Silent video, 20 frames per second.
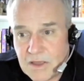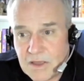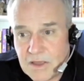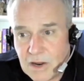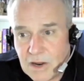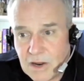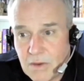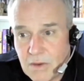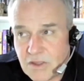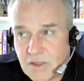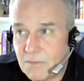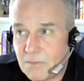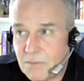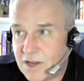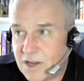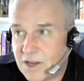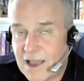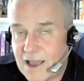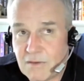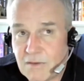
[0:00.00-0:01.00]
you know,
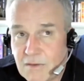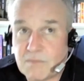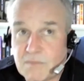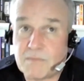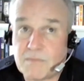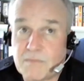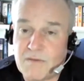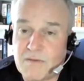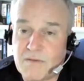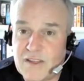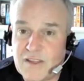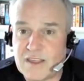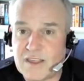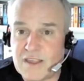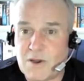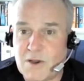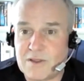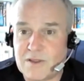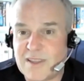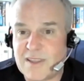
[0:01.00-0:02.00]
somebody's house to fit a
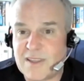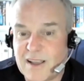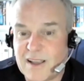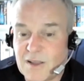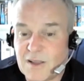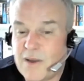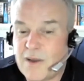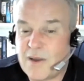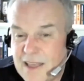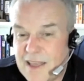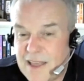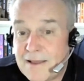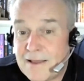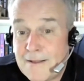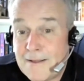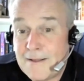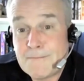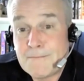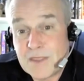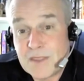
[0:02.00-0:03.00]
smoke detector when they're,
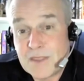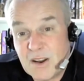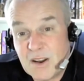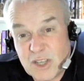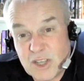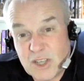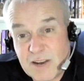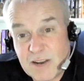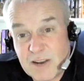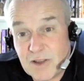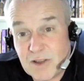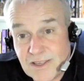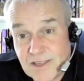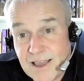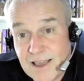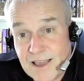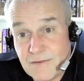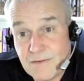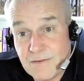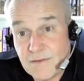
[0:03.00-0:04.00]
you know, generally
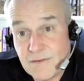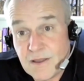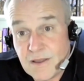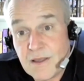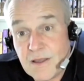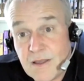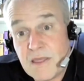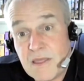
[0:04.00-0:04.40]
safe?